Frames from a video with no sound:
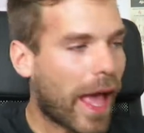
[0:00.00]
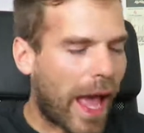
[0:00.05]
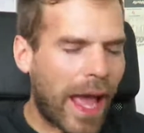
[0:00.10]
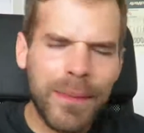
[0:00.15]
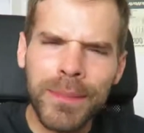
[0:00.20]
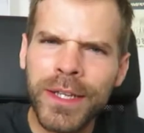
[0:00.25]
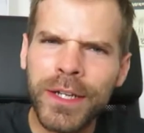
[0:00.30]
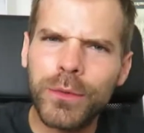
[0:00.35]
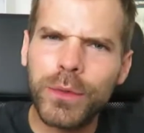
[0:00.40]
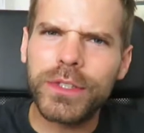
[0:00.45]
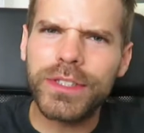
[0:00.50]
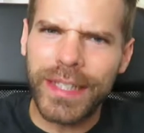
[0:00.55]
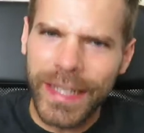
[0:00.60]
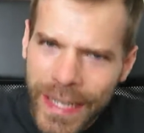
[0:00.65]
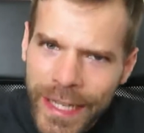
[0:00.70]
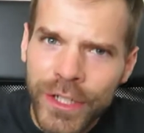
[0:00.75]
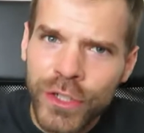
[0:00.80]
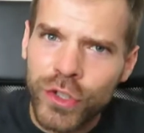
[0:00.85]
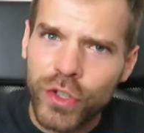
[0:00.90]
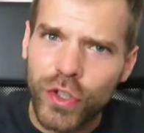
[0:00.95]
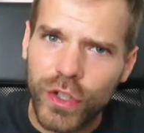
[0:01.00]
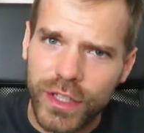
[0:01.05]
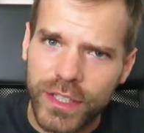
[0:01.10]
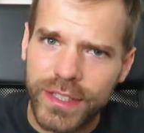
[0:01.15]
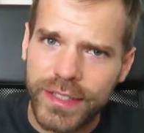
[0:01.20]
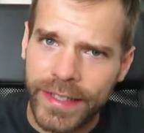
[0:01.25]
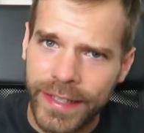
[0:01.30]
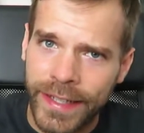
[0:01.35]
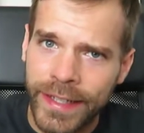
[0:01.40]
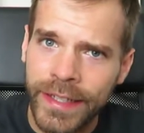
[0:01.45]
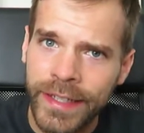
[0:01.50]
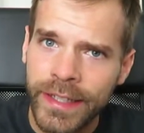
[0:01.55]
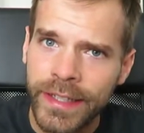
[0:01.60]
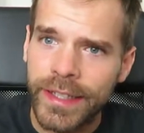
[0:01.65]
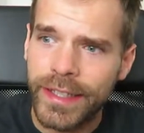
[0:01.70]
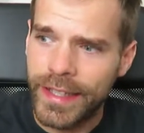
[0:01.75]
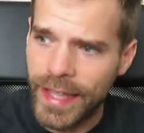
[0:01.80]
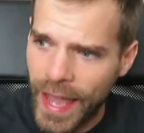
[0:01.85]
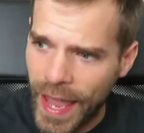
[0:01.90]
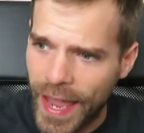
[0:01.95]
I mean, it was
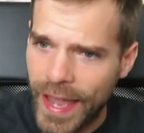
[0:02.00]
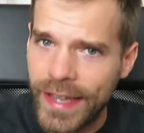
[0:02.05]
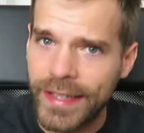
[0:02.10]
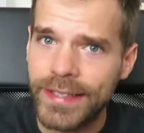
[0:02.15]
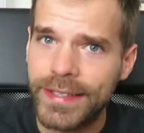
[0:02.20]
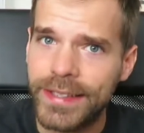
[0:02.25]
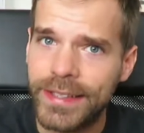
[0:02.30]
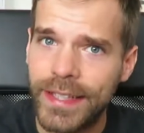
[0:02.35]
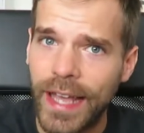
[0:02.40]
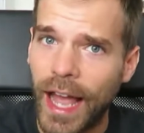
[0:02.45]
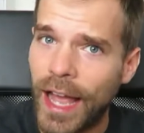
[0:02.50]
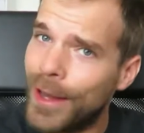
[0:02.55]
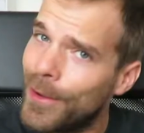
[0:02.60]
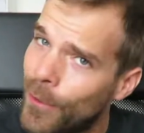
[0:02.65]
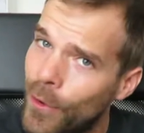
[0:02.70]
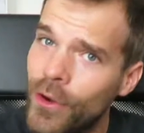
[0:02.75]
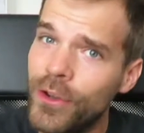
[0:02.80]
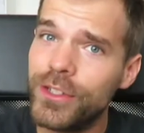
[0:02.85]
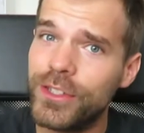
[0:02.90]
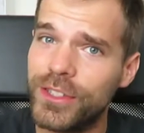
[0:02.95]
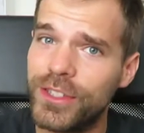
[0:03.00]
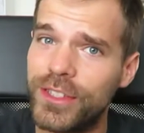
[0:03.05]
interesting, yes, I learned